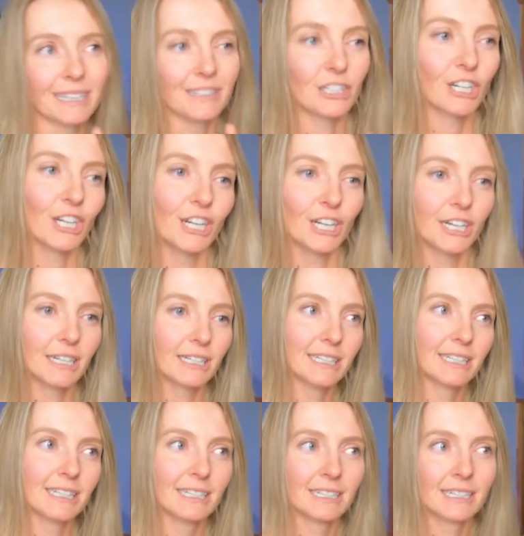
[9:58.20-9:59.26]
in
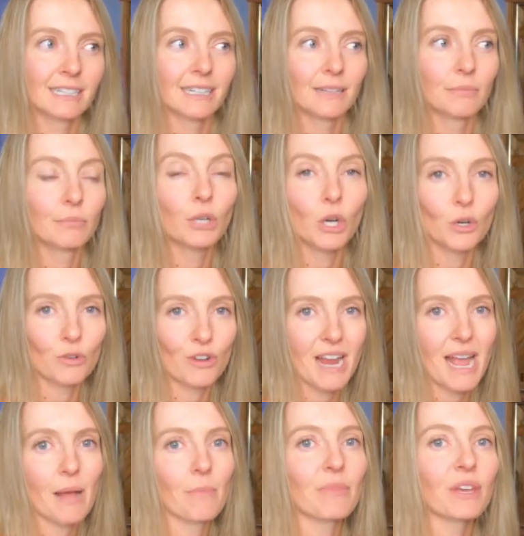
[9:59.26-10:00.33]
her
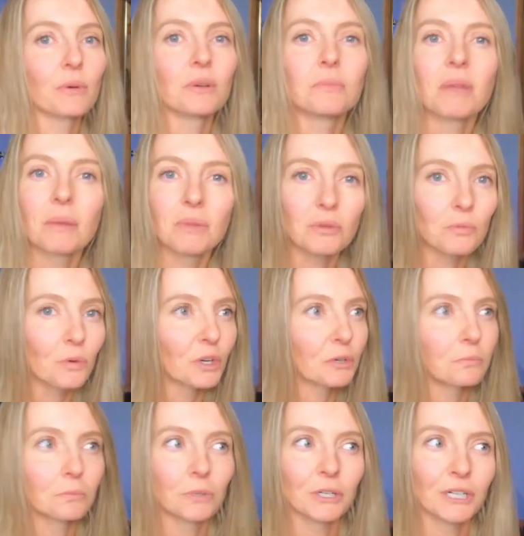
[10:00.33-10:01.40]
program that we maybe
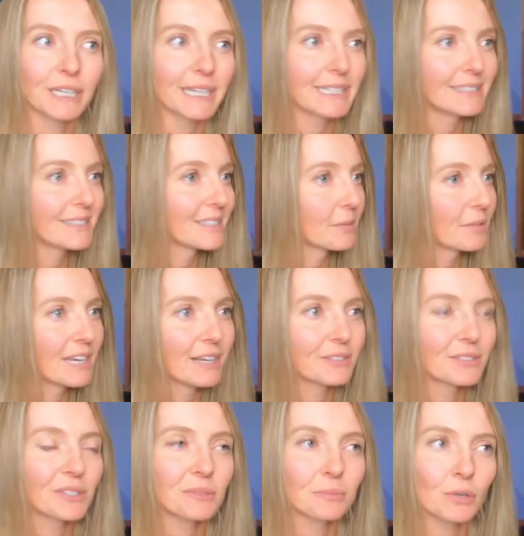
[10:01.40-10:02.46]
wouldn't put in someone
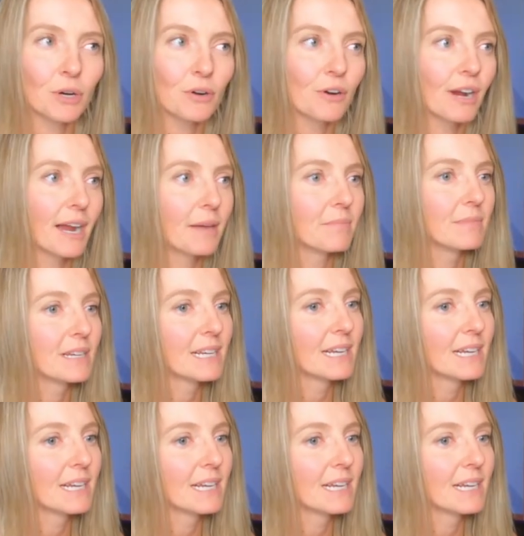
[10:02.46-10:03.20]
else's program,